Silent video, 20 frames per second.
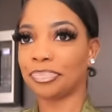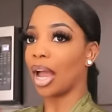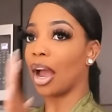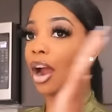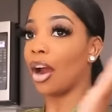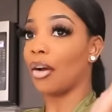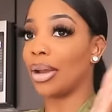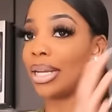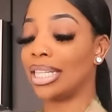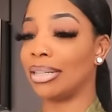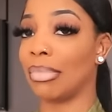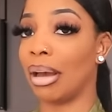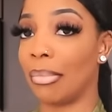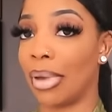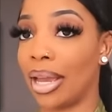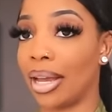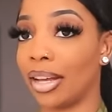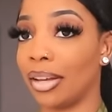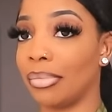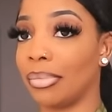I already did my
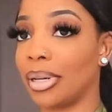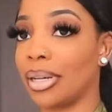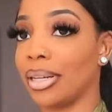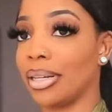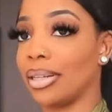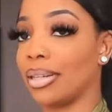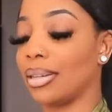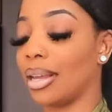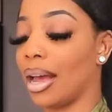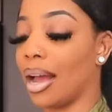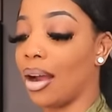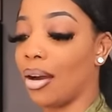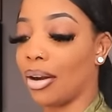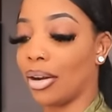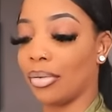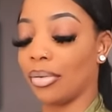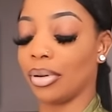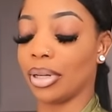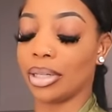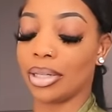makeup because I
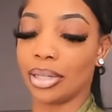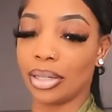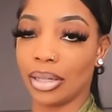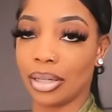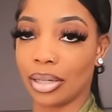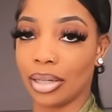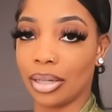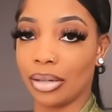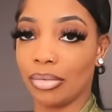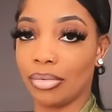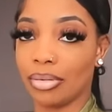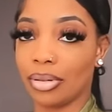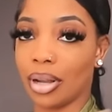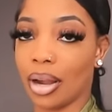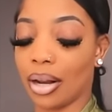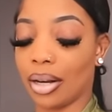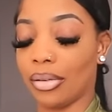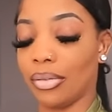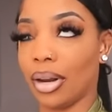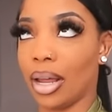already wanted to look cute
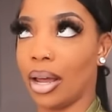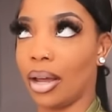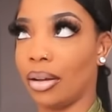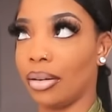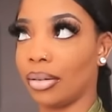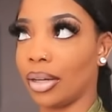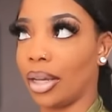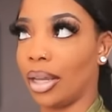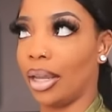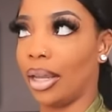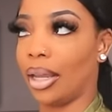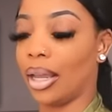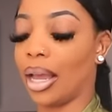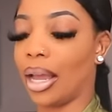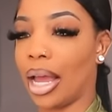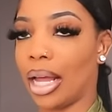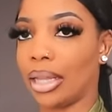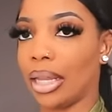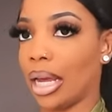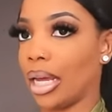starting the vlog, and I
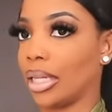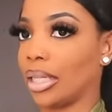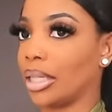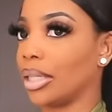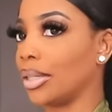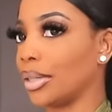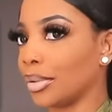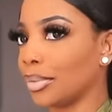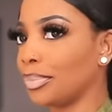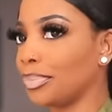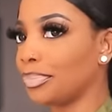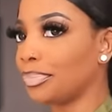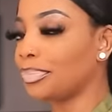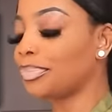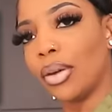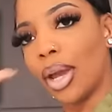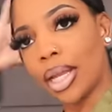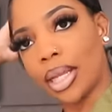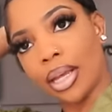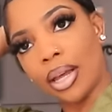got things to do,
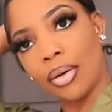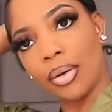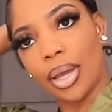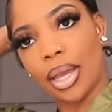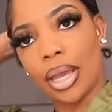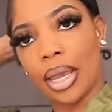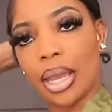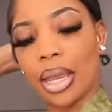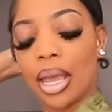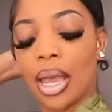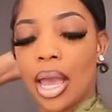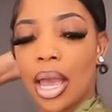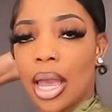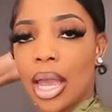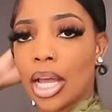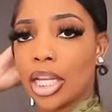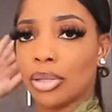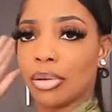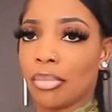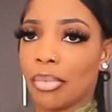so I had to go ahead
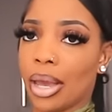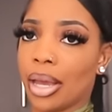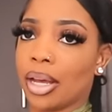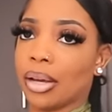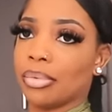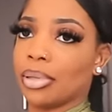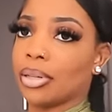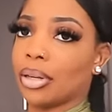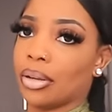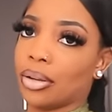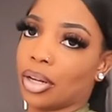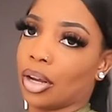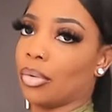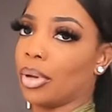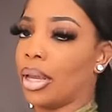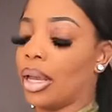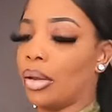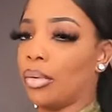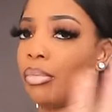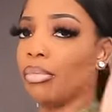and do my makeup so you know
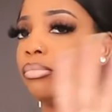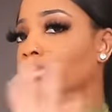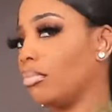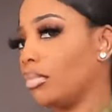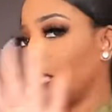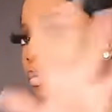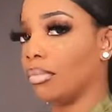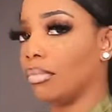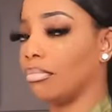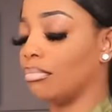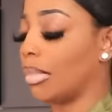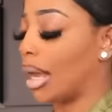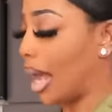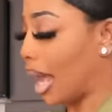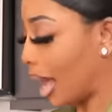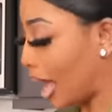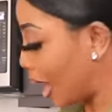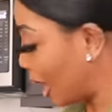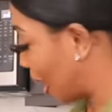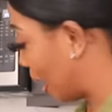we ain't
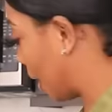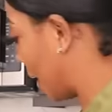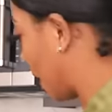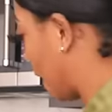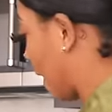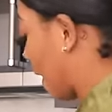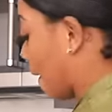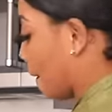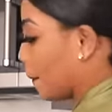behind.